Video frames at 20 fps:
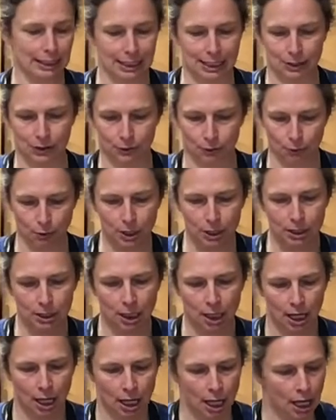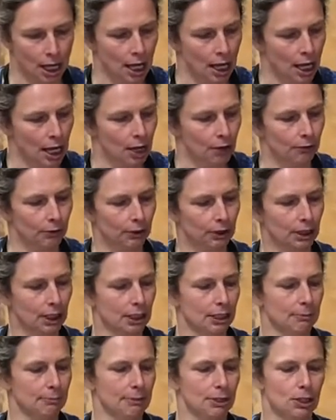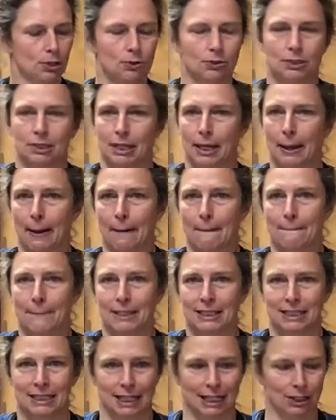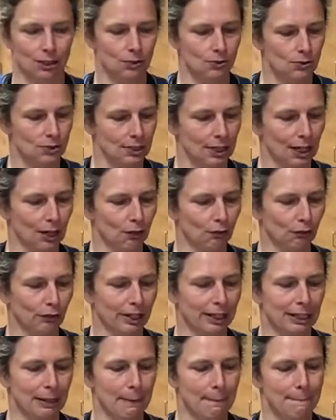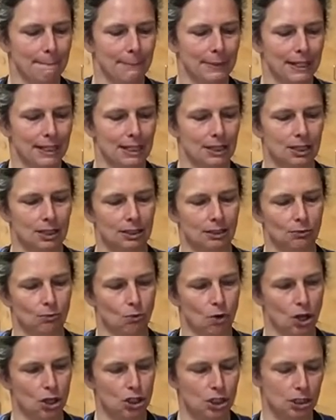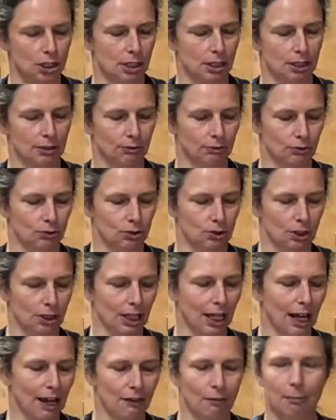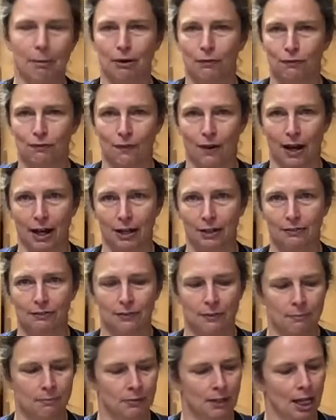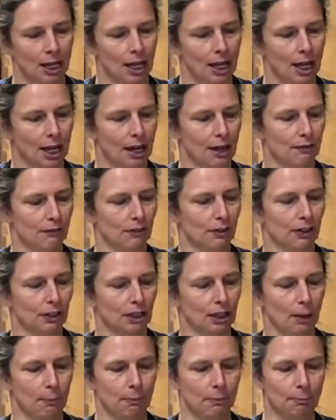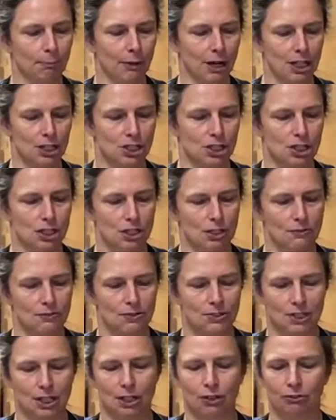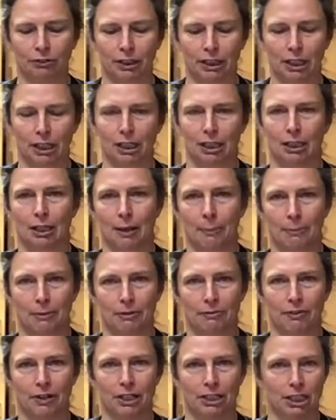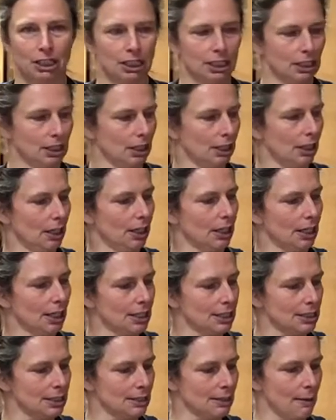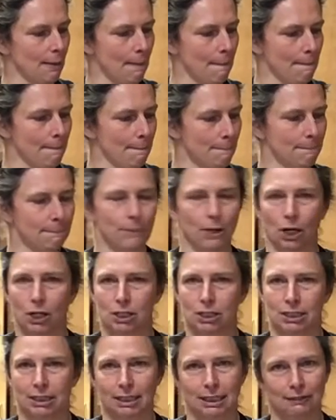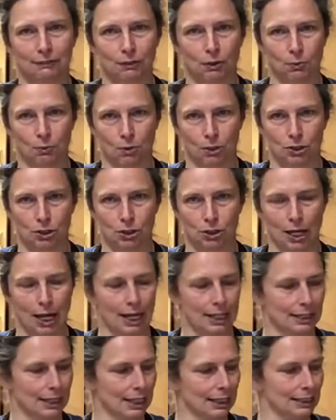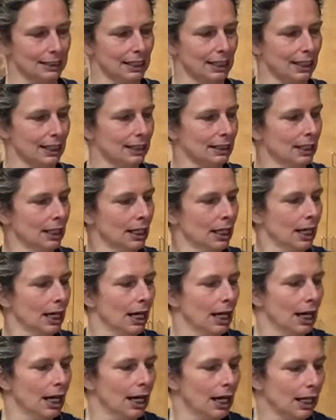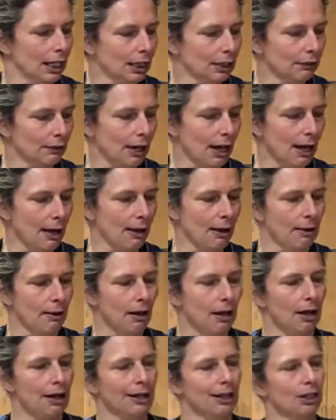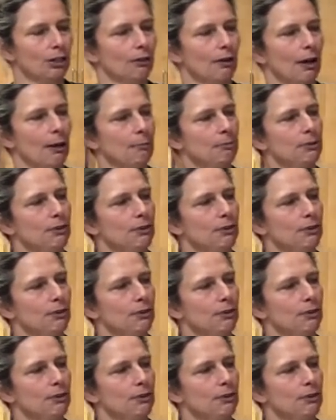either one. We're going to be using potatoes that are already peeled and washed. Today I have about 5. I have a couple branches of celery, a couple of onion, got some parsley if you want to add that at the end. I grabbed